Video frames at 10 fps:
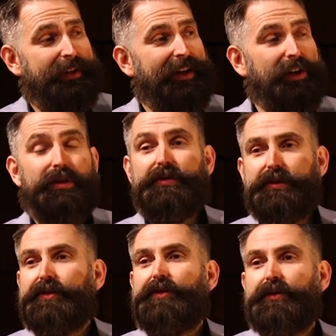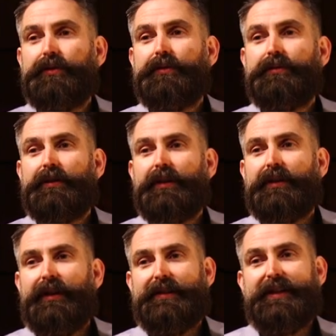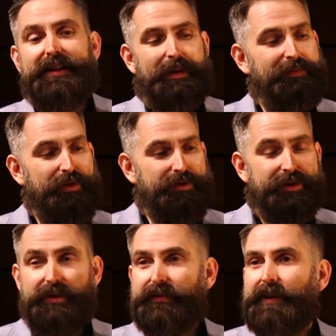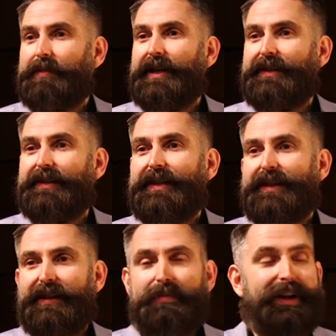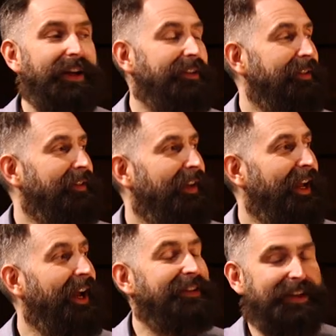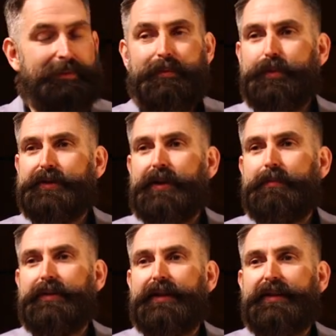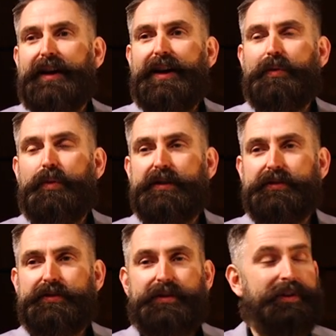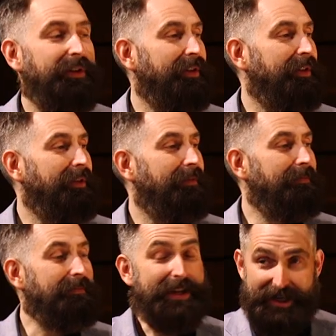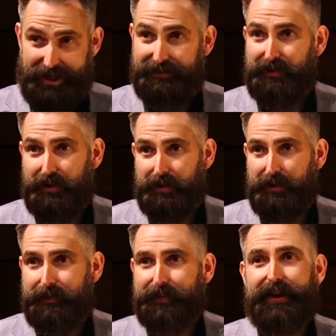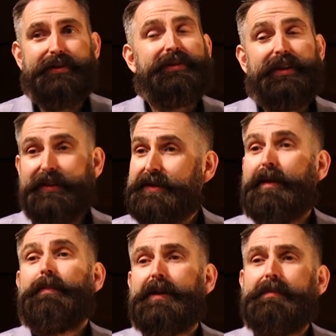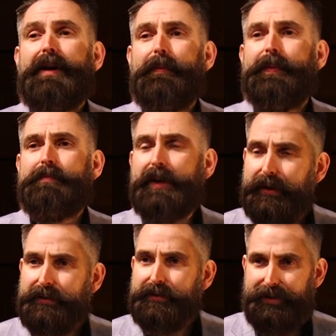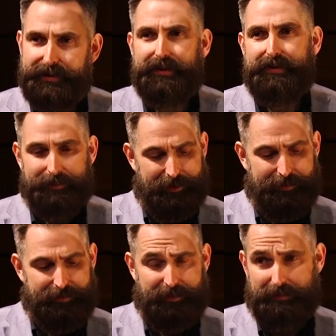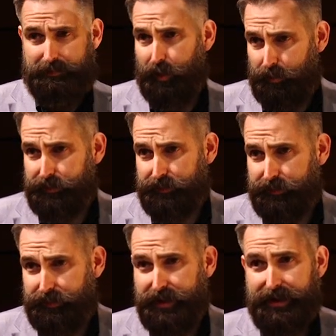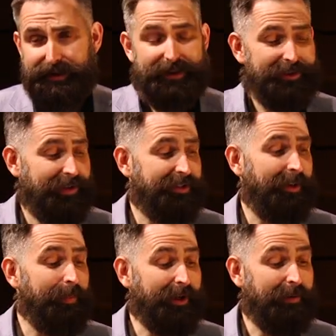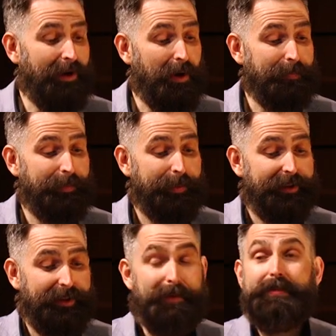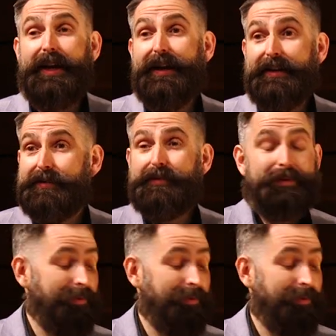I couldn't just do a teacup version of it, a painted teacup. I had to, I had to come up with something that was meaningful, that said something about the piece, that said something about the composer, that says something about a pianist